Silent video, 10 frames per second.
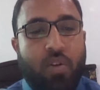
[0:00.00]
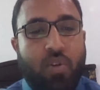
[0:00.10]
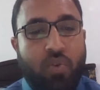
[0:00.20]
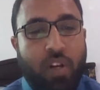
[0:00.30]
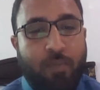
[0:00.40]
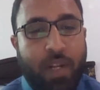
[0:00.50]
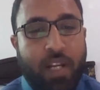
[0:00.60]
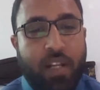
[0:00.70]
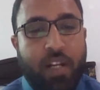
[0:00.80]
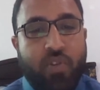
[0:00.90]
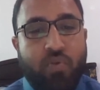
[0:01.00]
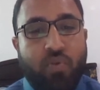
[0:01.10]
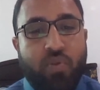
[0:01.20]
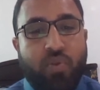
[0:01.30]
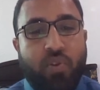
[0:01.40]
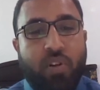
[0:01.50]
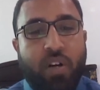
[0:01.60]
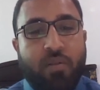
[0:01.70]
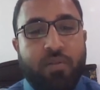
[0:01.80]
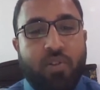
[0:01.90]
You are a planner and your
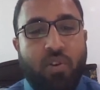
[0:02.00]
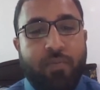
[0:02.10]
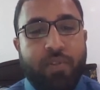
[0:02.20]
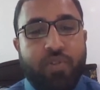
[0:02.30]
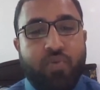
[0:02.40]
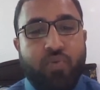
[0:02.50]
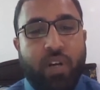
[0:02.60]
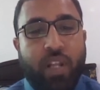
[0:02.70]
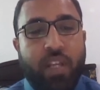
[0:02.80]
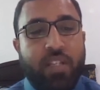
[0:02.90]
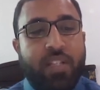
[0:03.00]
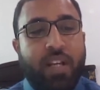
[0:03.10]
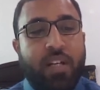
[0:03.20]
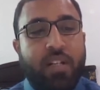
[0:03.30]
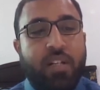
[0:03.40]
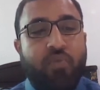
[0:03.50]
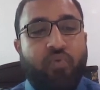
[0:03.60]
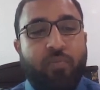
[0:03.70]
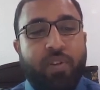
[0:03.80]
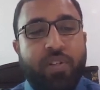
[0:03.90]
job is to arrange scattered
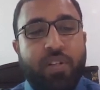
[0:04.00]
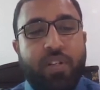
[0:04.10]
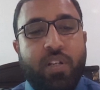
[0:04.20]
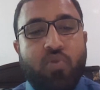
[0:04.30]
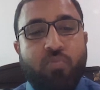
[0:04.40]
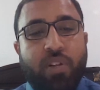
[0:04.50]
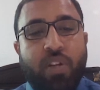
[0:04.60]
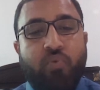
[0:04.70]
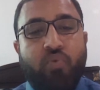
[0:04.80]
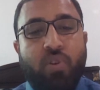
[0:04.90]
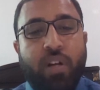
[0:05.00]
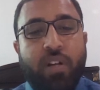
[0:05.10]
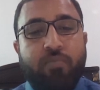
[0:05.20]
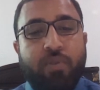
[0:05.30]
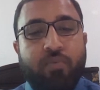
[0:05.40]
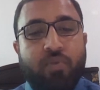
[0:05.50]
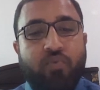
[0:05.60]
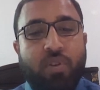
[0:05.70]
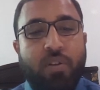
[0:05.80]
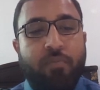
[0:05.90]
information into meaningful and
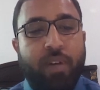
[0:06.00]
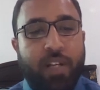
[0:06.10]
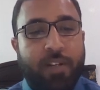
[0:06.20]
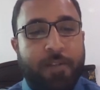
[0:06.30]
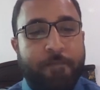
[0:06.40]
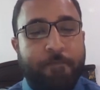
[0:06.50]
purposeful manner.